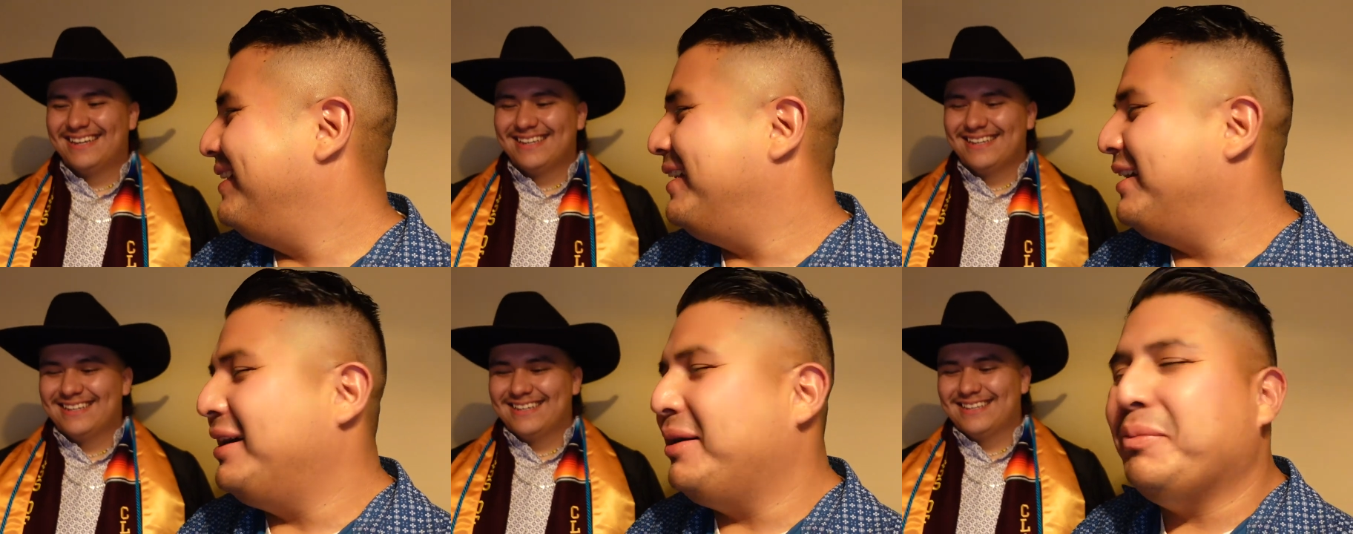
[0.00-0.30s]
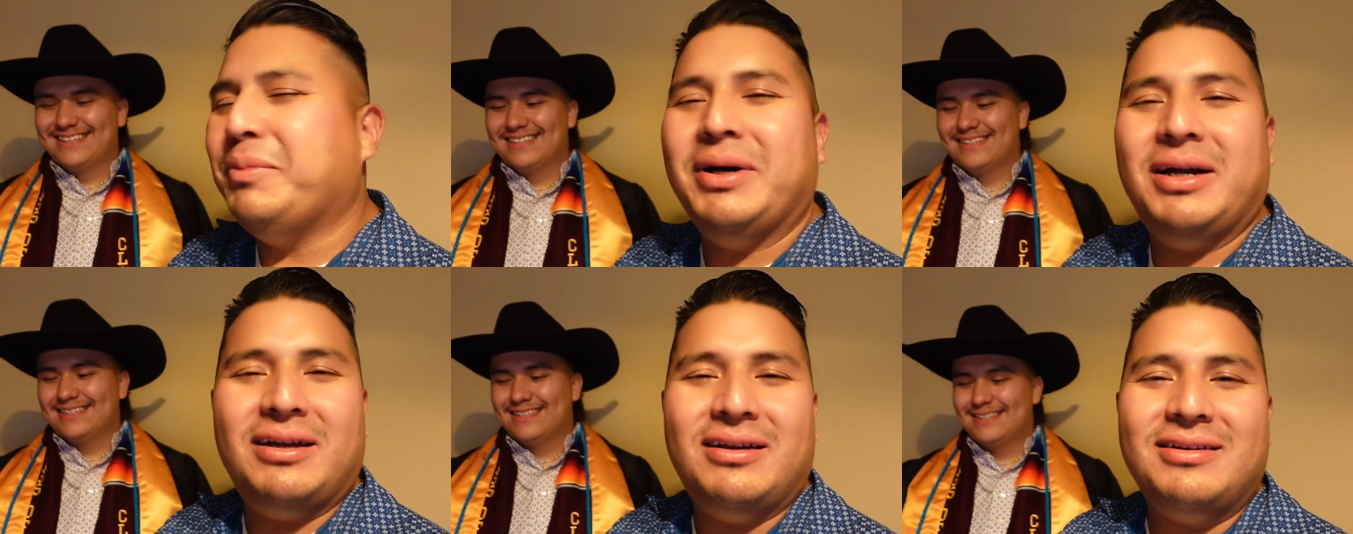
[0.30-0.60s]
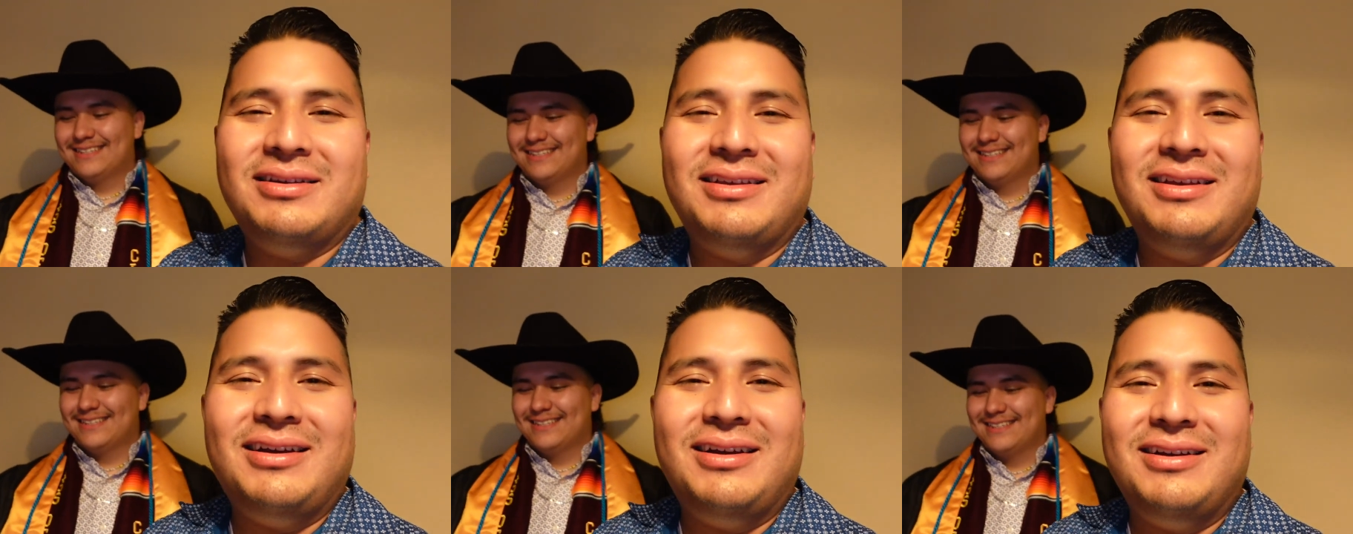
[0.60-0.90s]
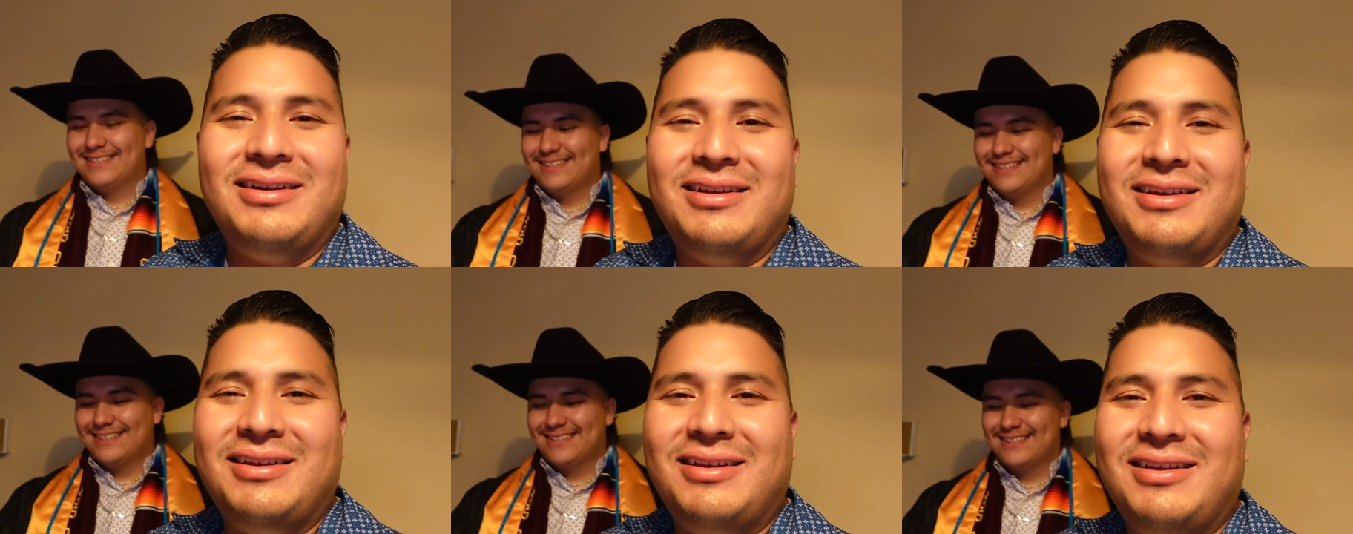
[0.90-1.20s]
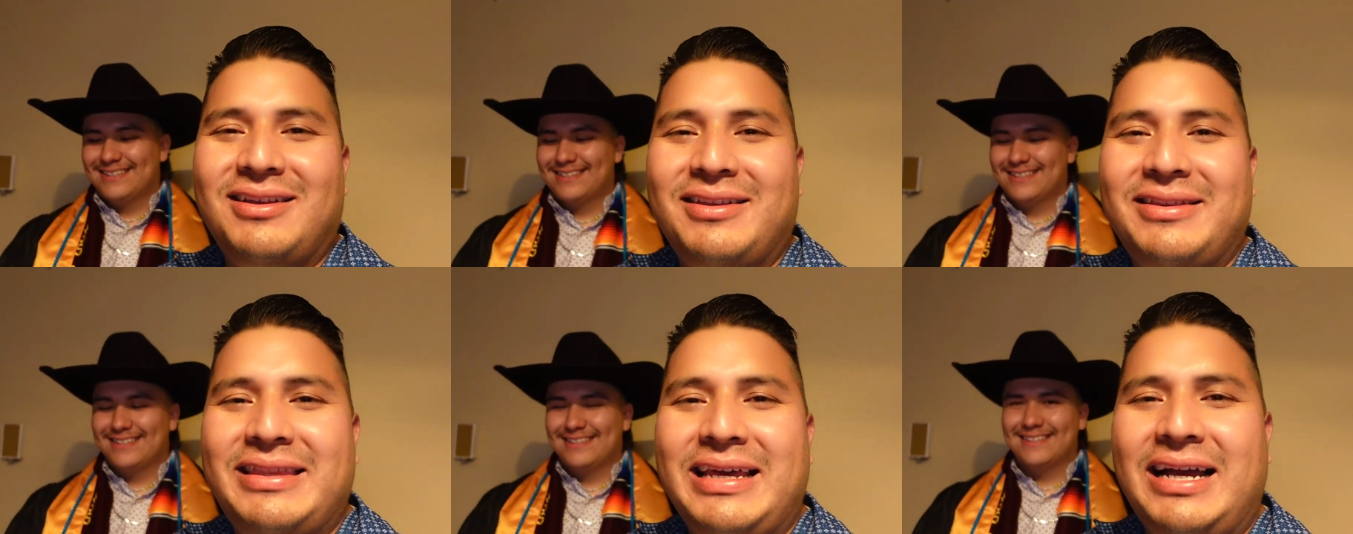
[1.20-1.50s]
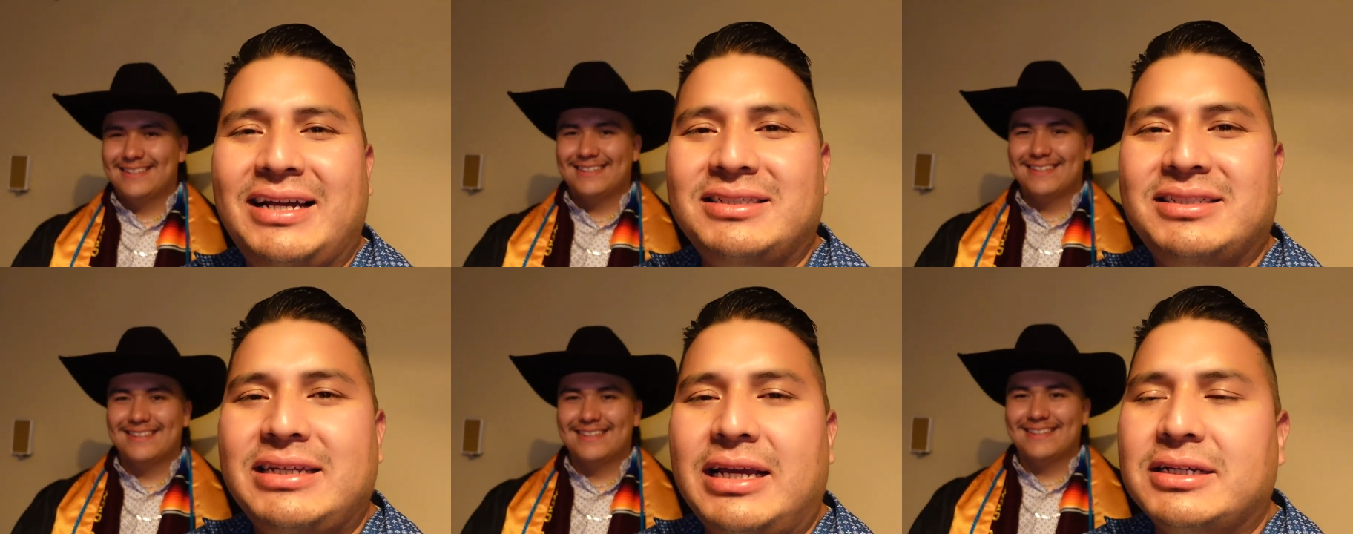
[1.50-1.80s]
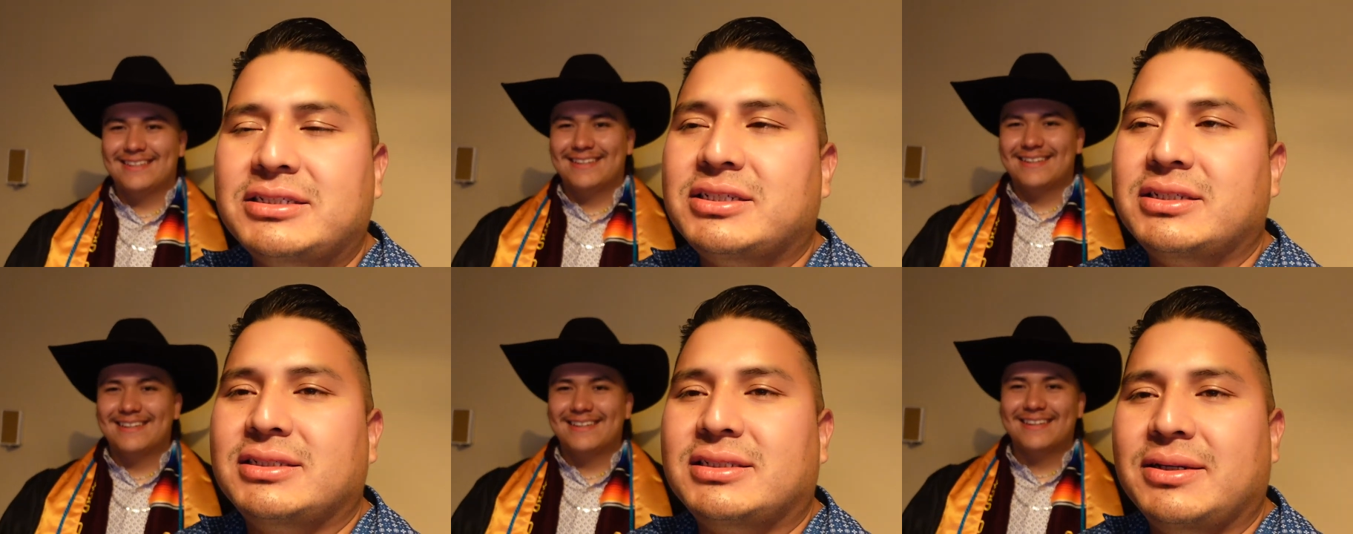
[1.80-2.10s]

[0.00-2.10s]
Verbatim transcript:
Speaker 1: uh, but that's actually